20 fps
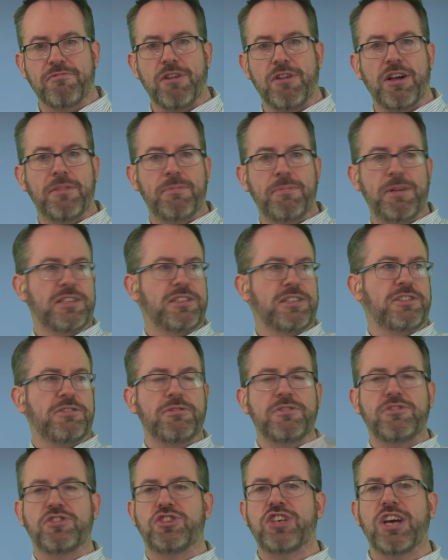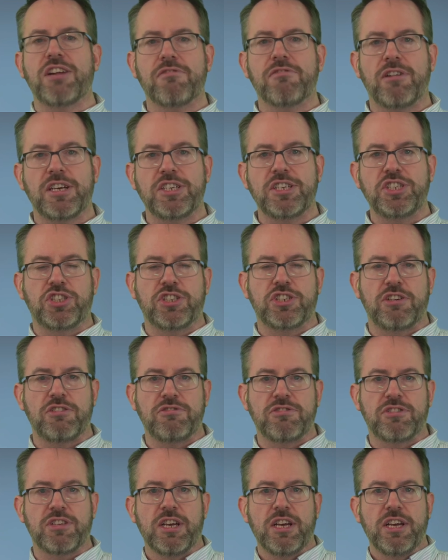rather than the sort of generalized
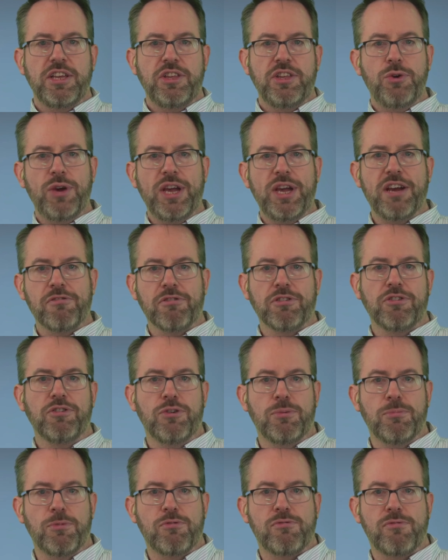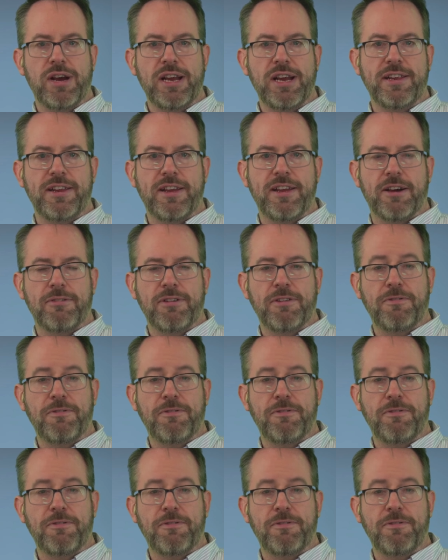shows you hear on normal radio.